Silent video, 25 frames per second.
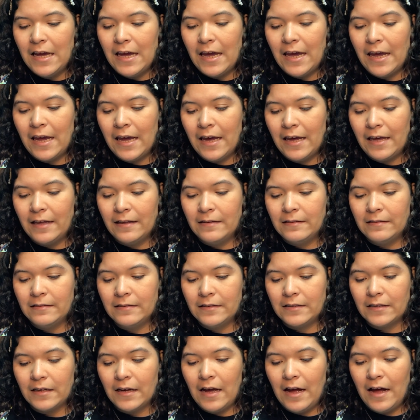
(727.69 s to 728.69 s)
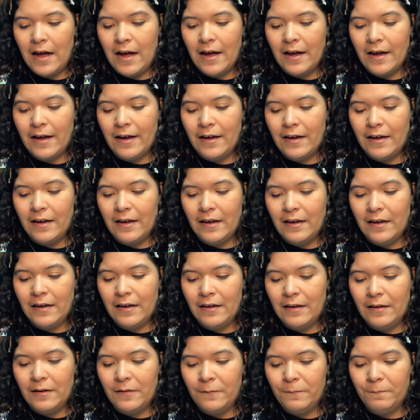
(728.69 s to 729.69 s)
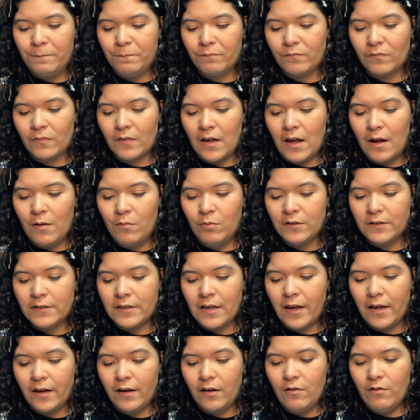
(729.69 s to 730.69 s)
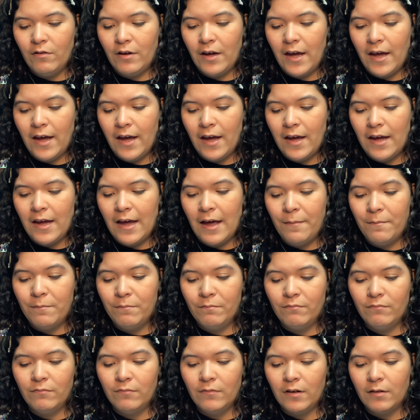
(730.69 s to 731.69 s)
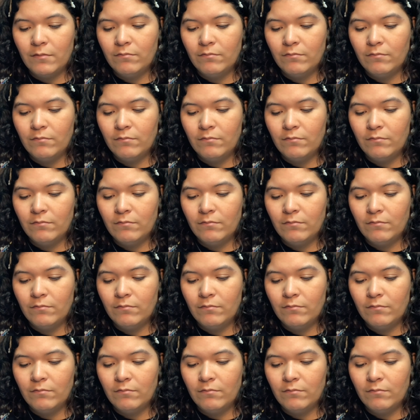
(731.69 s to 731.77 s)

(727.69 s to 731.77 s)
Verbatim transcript: and I was like, okay, I'm